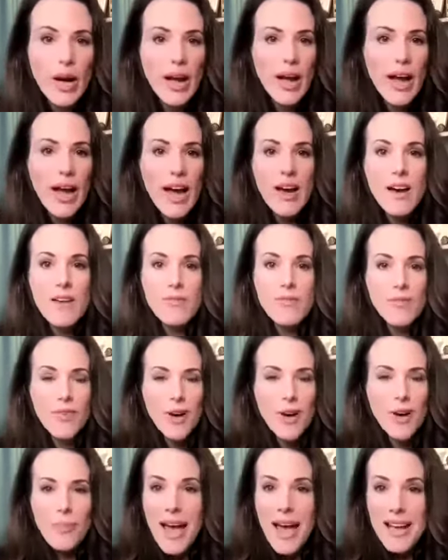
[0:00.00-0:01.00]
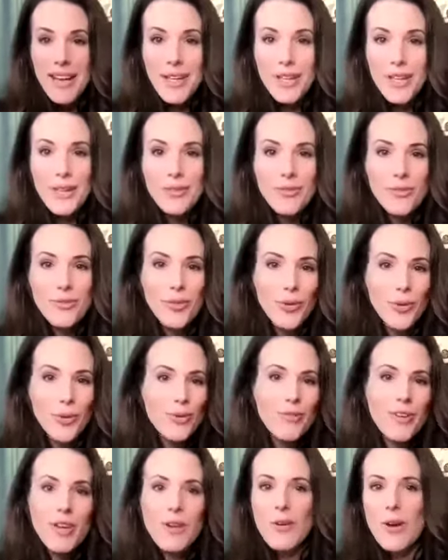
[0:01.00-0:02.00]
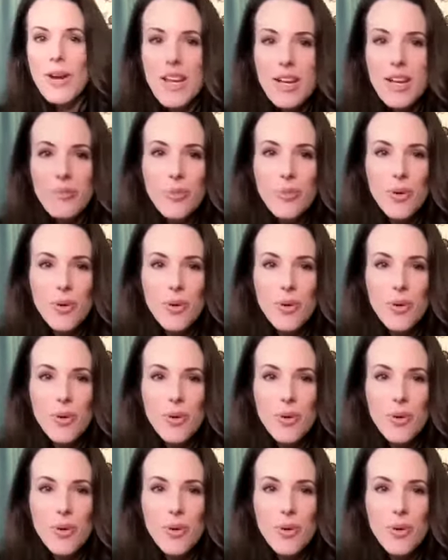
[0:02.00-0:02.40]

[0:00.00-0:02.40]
have a packet of Groovy Grape